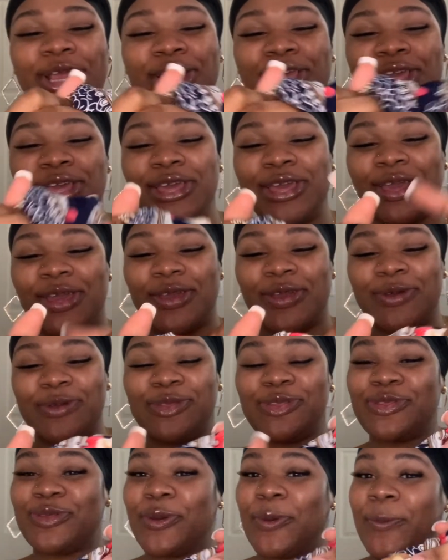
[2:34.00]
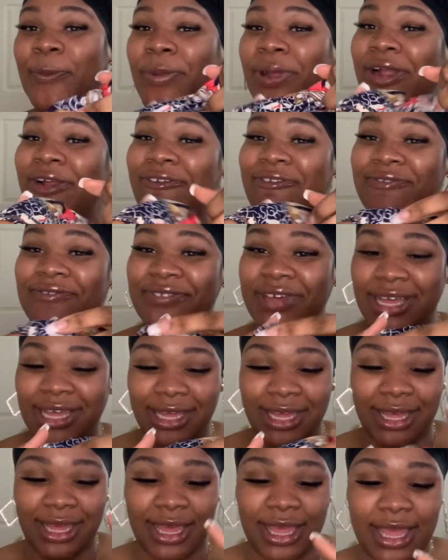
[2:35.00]
cute, super
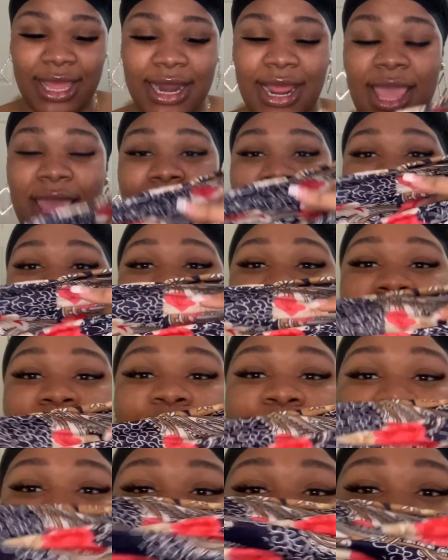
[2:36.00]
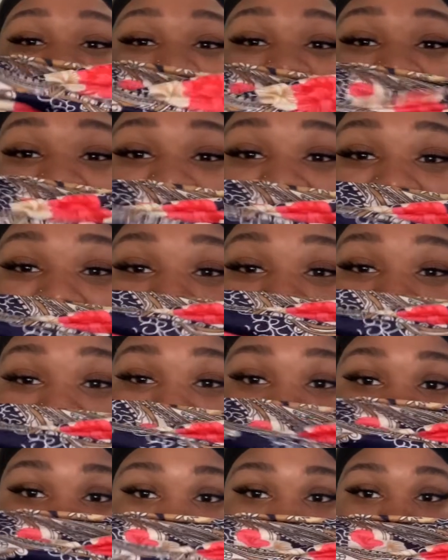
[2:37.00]
fun. This one is thicker,
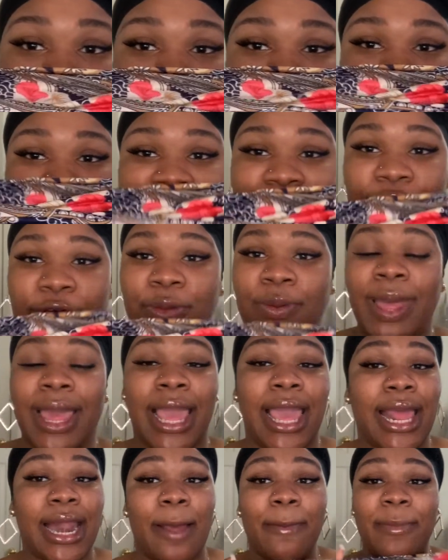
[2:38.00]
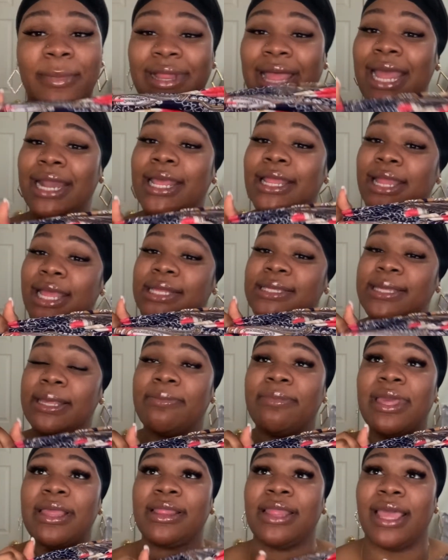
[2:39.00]
it's colorful, and I'm glad that they sent
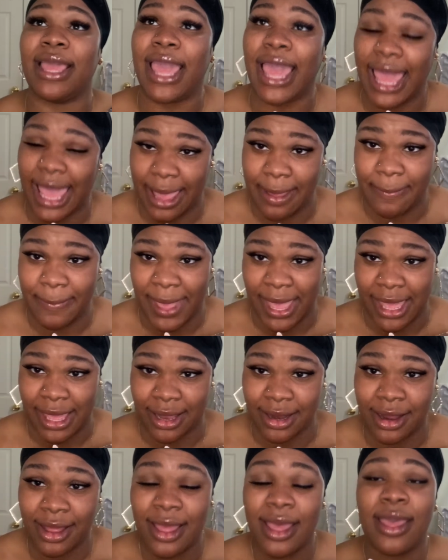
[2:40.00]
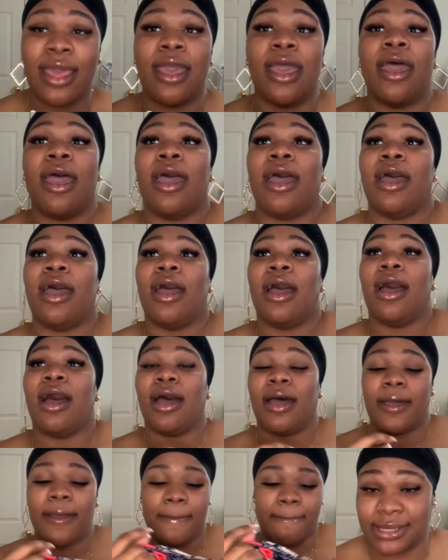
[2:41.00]
me a thick headband.
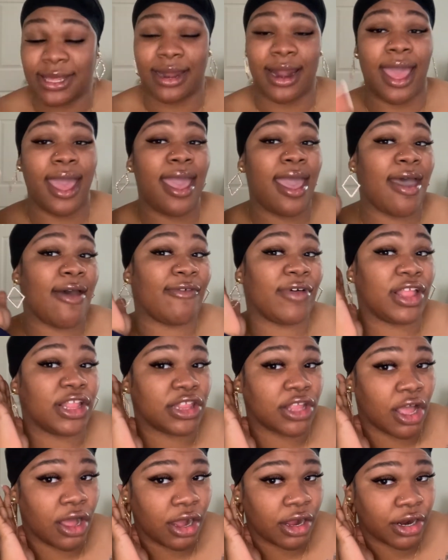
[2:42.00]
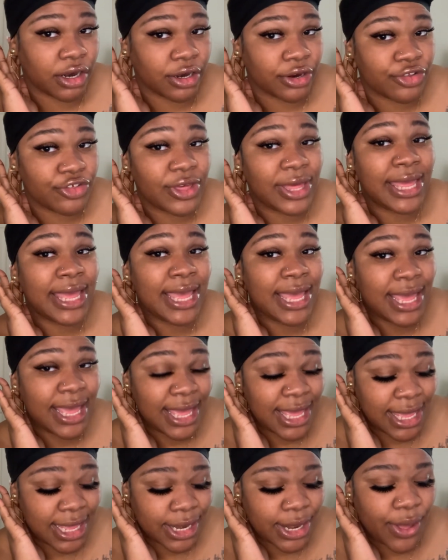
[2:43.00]
I have a large
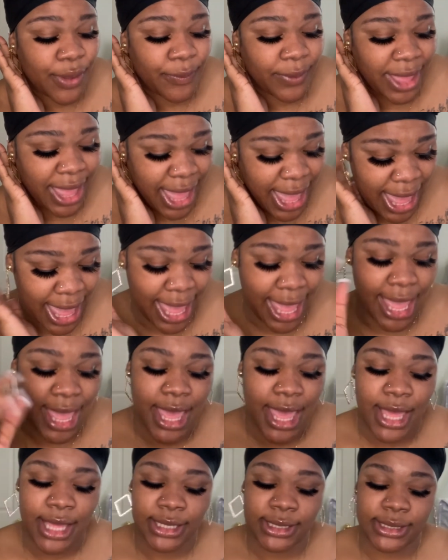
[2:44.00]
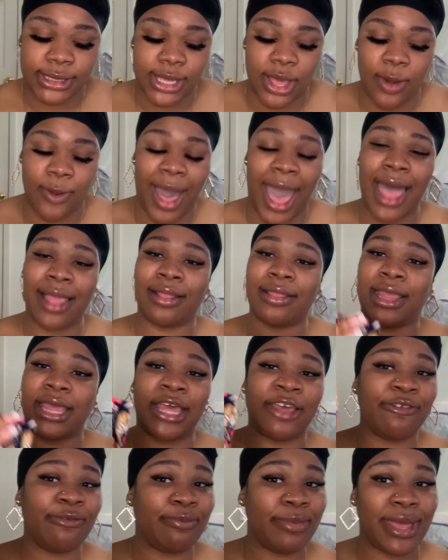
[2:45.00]
head, okay? So I
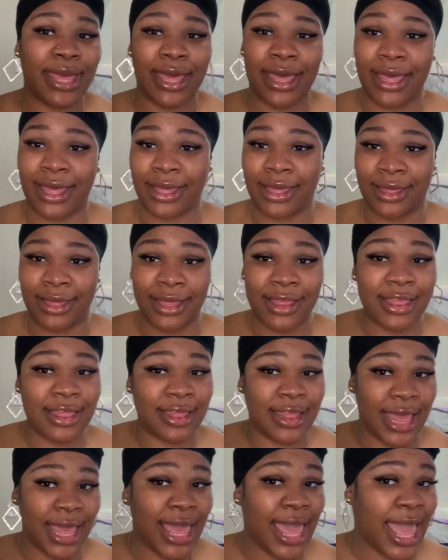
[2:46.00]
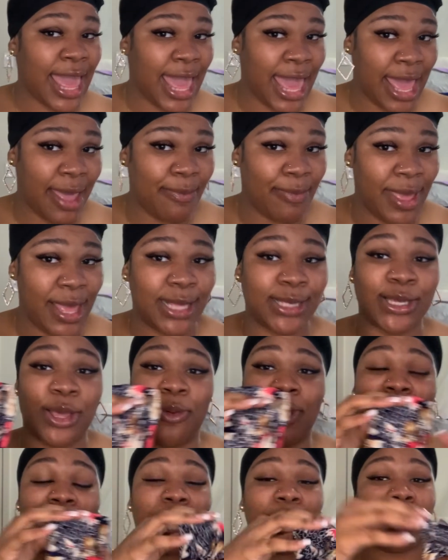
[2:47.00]
love me a good thick headband so
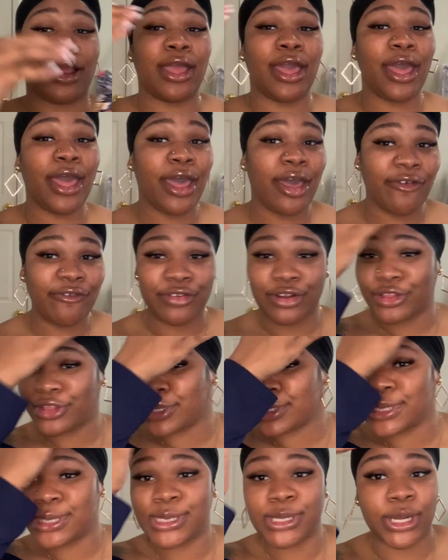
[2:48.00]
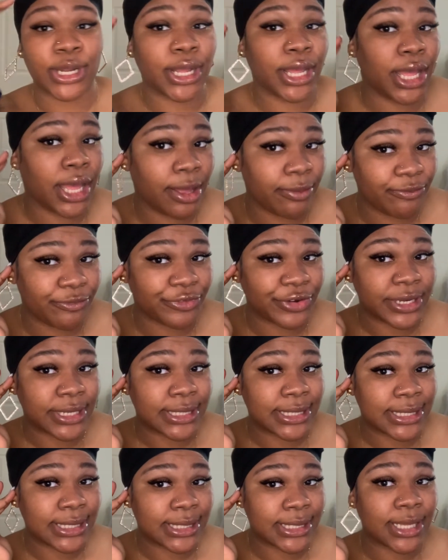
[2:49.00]
it can cover the
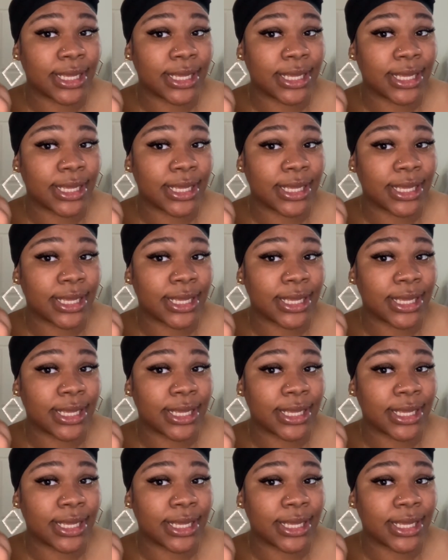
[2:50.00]
circumference.